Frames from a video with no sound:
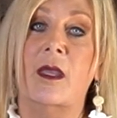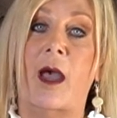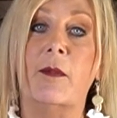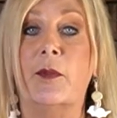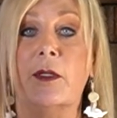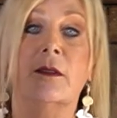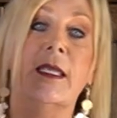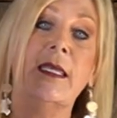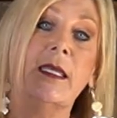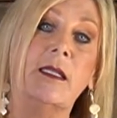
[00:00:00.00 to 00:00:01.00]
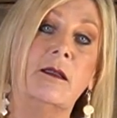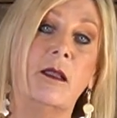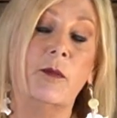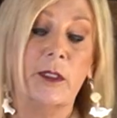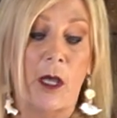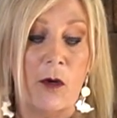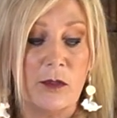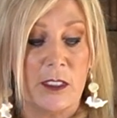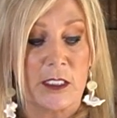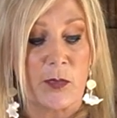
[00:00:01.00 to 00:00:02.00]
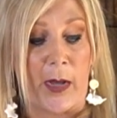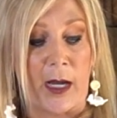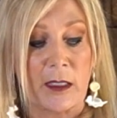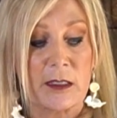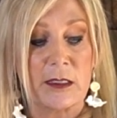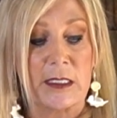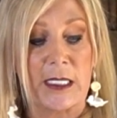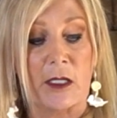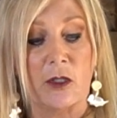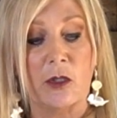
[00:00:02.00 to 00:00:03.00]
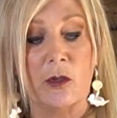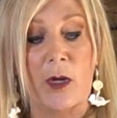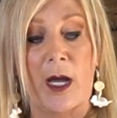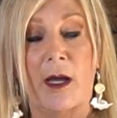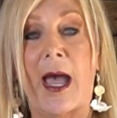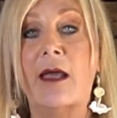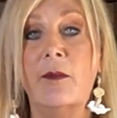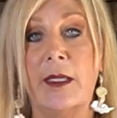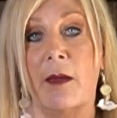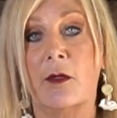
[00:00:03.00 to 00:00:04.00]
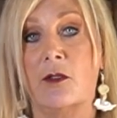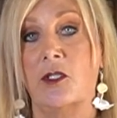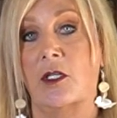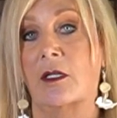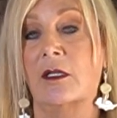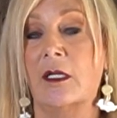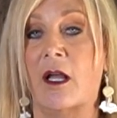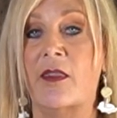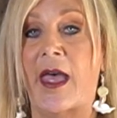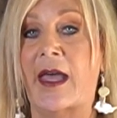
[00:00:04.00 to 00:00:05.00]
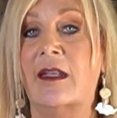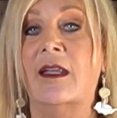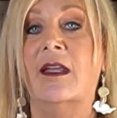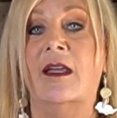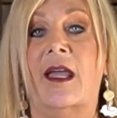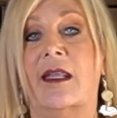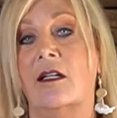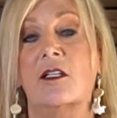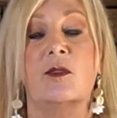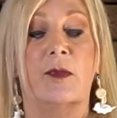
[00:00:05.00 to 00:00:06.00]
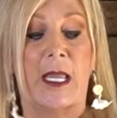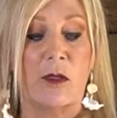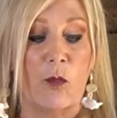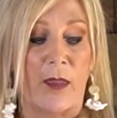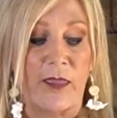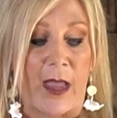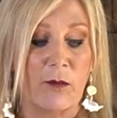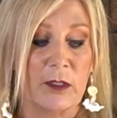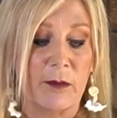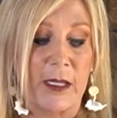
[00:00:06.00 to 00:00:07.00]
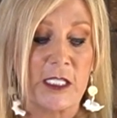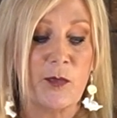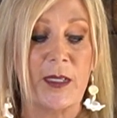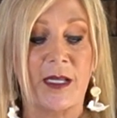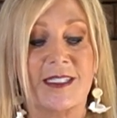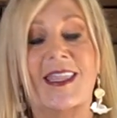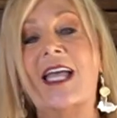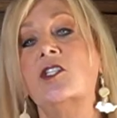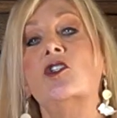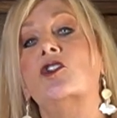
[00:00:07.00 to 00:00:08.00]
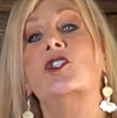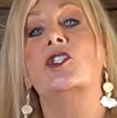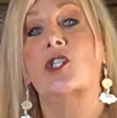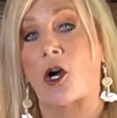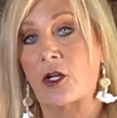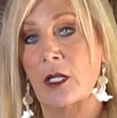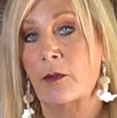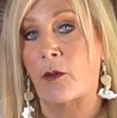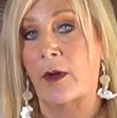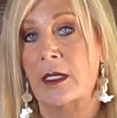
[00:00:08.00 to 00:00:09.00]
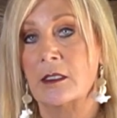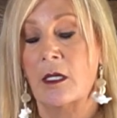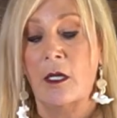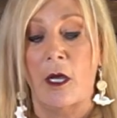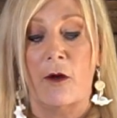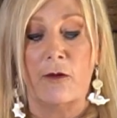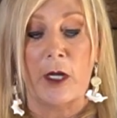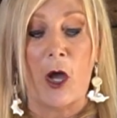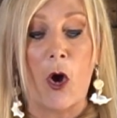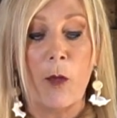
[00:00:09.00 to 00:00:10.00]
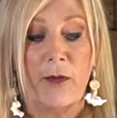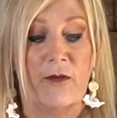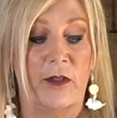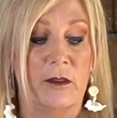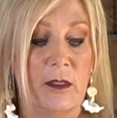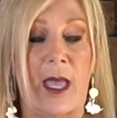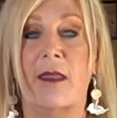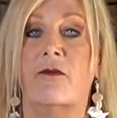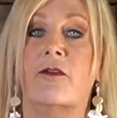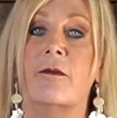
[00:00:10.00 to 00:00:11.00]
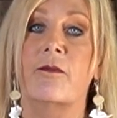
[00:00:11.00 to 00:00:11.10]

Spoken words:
I'm going to put a link in below to this box to tell you how to become a Christian. Click on that and it'll explain what that really means, because that's your starting point for a hope-filled life.